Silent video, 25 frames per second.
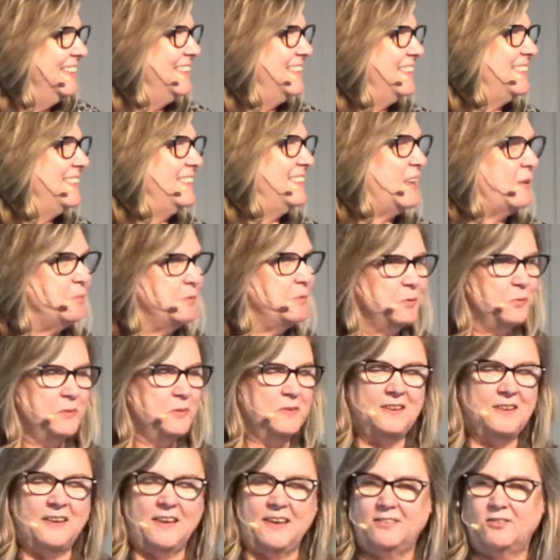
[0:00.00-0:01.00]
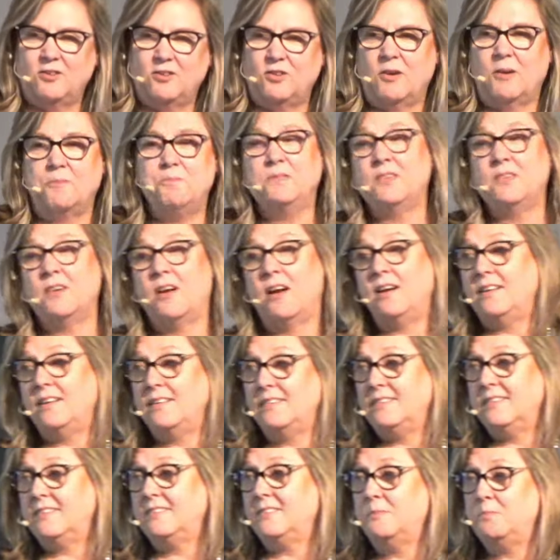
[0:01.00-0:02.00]
The steps we take. So I'm sorry to
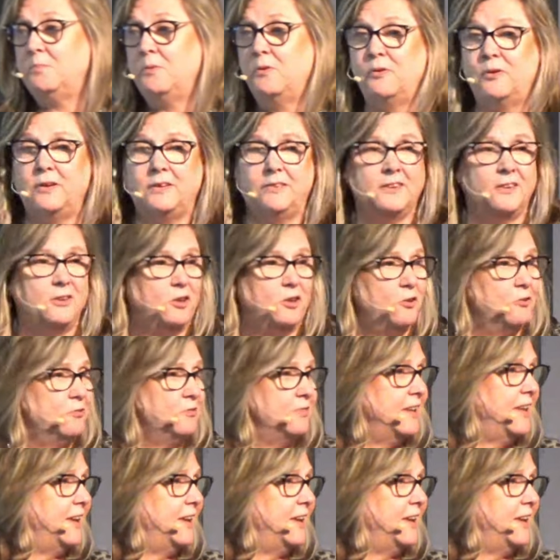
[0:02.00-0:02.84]
disappoint the note